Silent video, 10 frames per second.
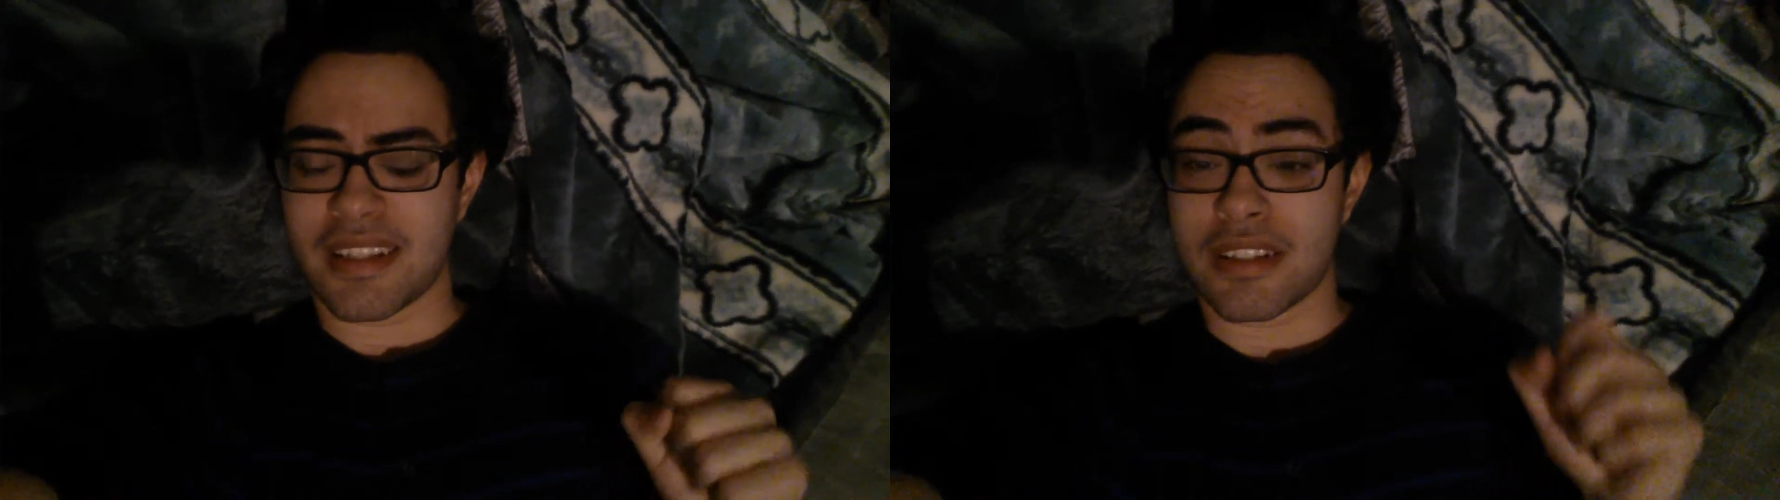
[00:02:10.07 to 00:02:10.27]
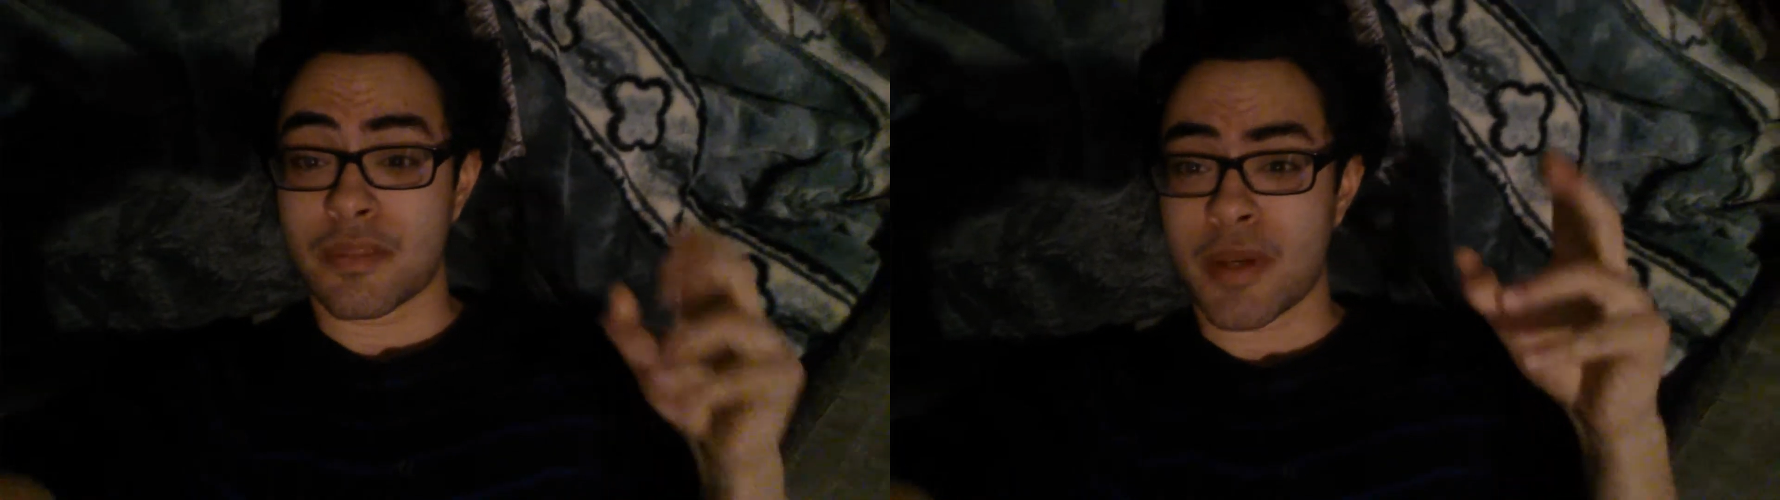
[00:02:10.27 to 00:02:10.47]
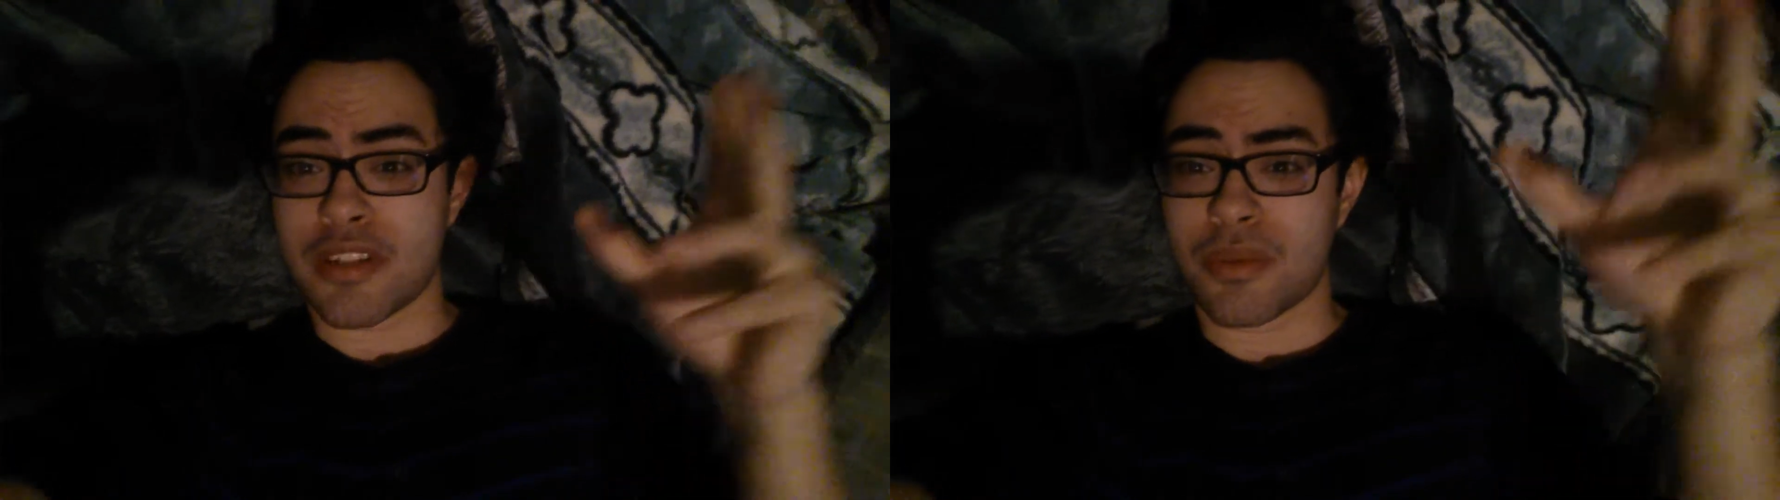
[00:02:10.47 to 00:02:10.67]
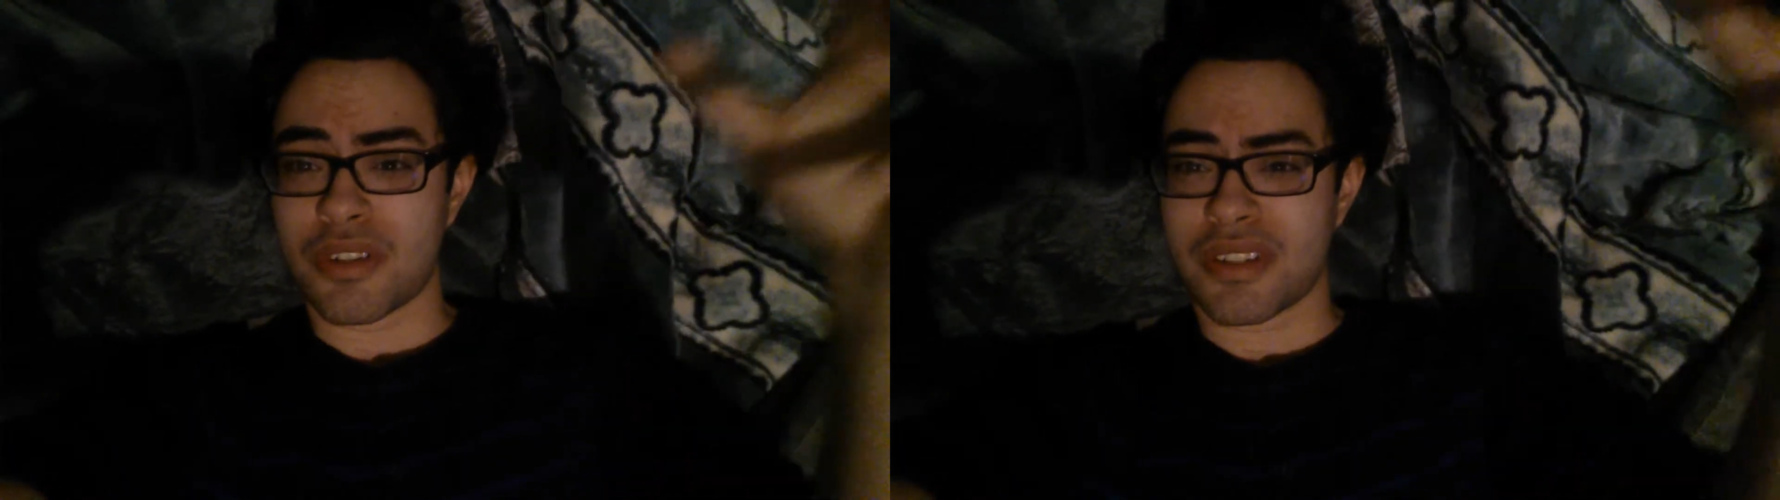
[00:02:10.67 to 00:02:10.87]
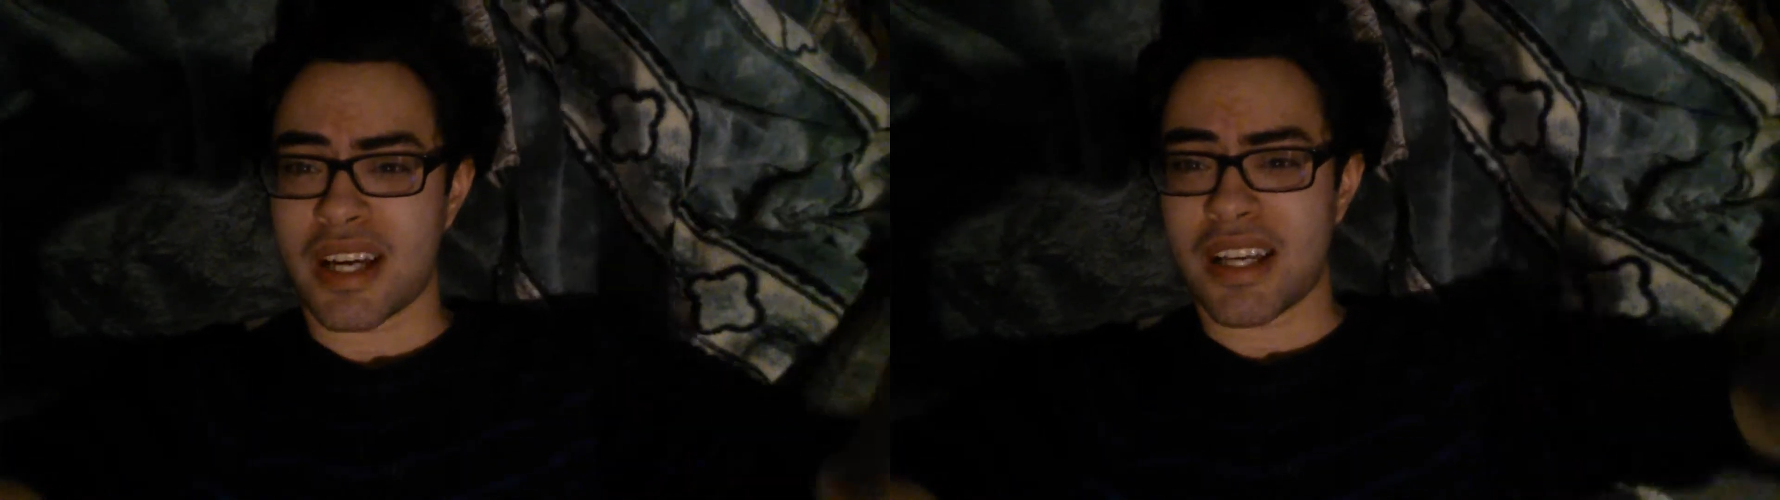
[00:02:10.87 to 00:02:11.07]
And then especially when
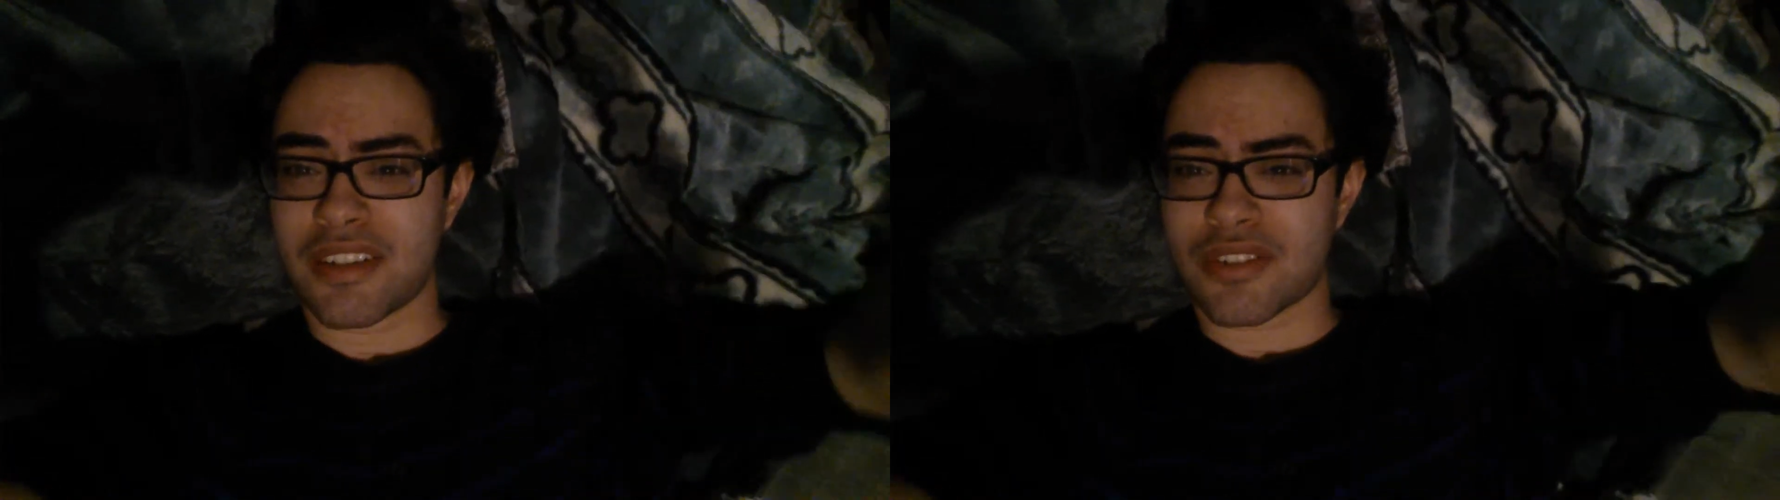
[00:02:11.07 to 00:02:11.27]
you're dying,